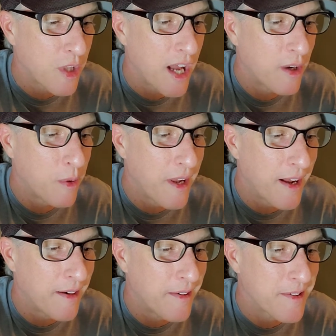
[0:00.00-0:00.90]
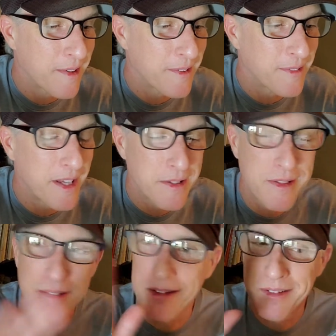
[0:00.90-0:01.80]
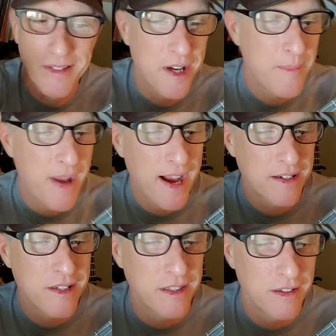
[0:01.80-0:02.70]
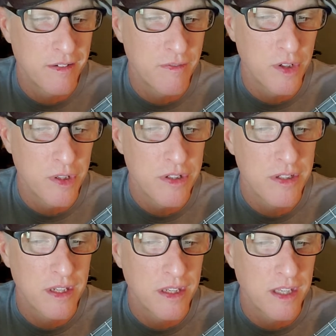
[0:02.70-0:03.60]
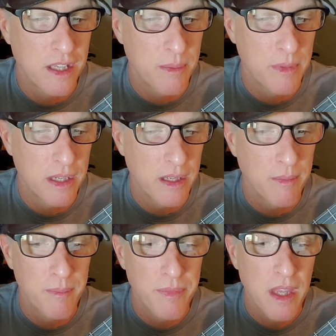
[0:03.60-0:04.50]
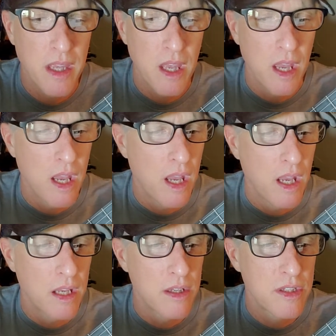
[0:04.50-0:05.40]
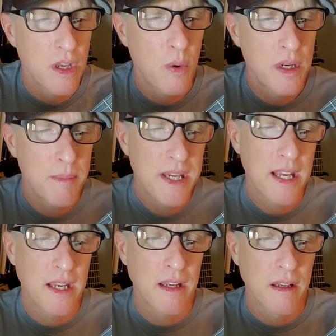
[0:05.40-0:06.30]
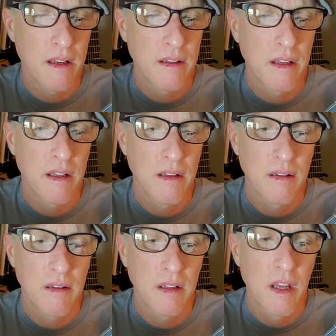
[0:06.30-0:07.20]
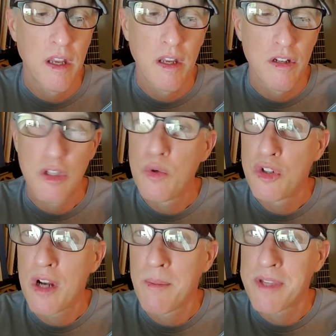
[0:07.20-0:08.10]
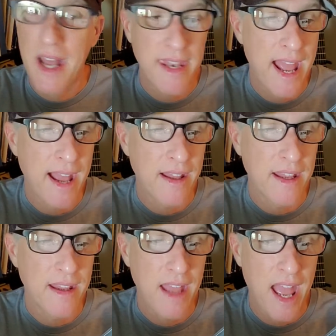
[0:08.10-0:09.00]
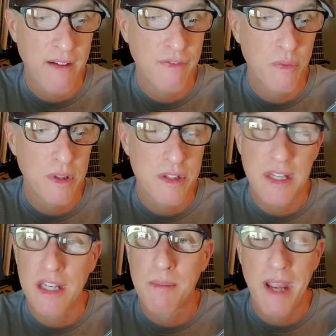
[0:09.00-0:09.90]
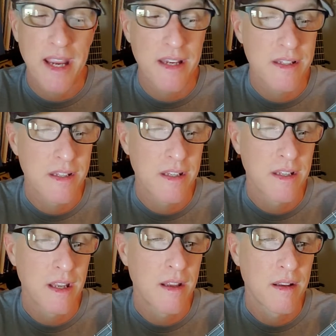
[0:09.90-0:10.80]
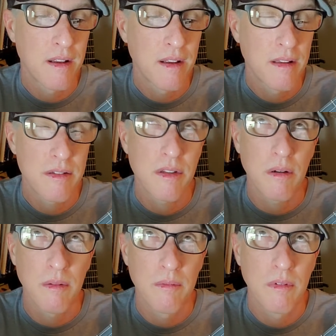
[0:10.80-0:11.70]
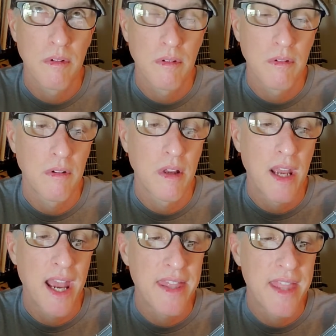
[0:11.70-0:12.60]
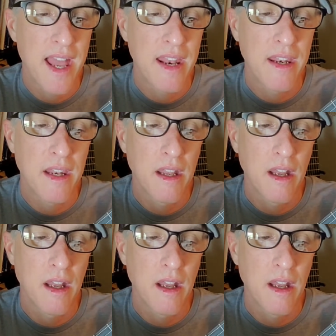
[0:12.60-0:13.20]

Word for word: a lot going on there, so let's come back to the verse in, in a minute. So in the beginning, two strums on that F with a C in the bass. So, and then,